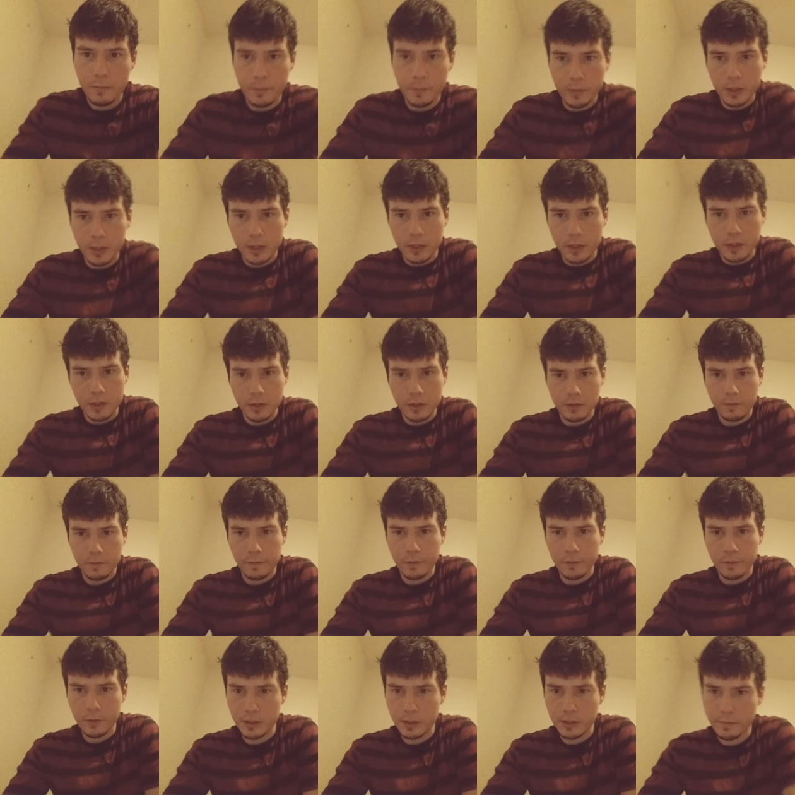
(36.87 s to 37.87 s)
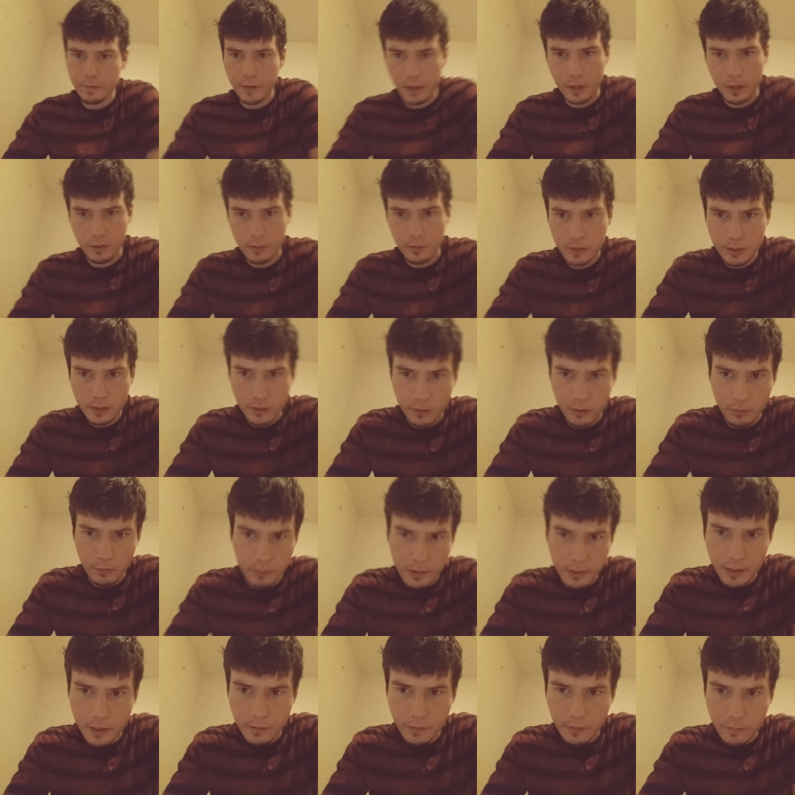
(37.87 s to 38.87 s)
But for this video, it's a little
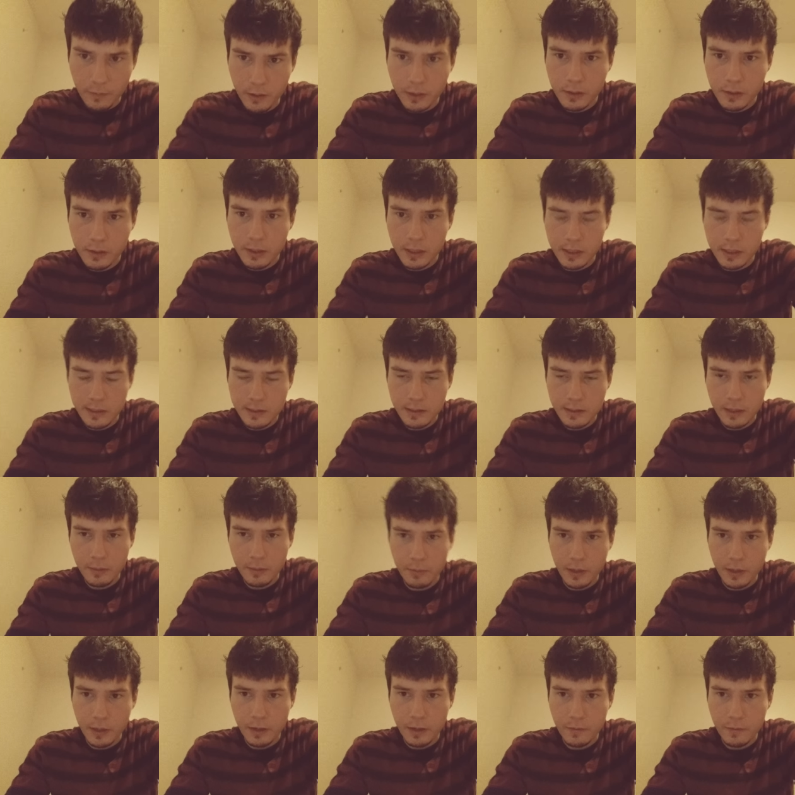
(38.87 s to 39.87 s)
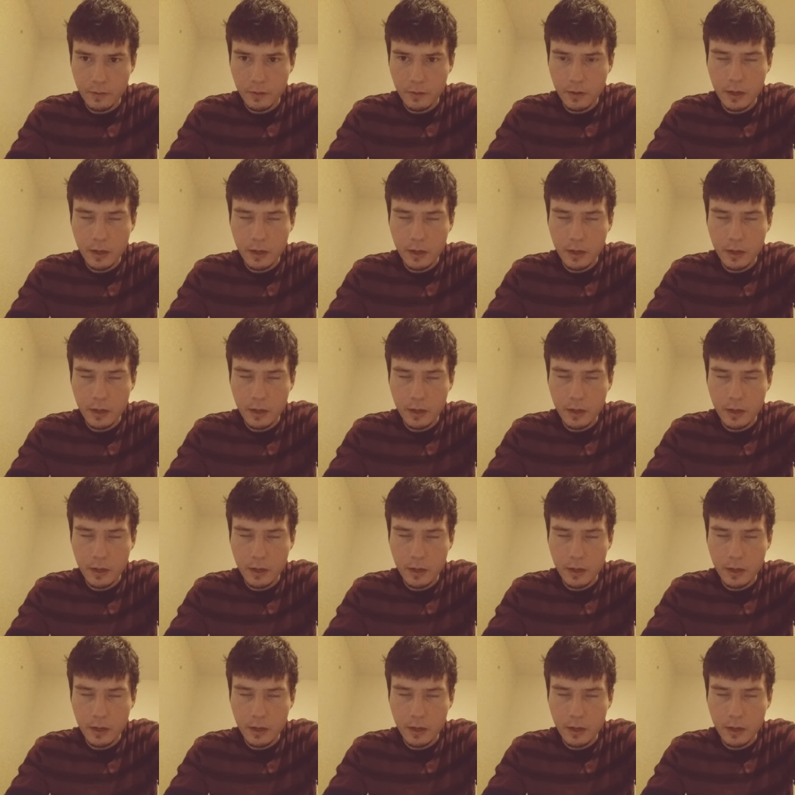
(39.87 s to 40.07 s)
bit different because I'm having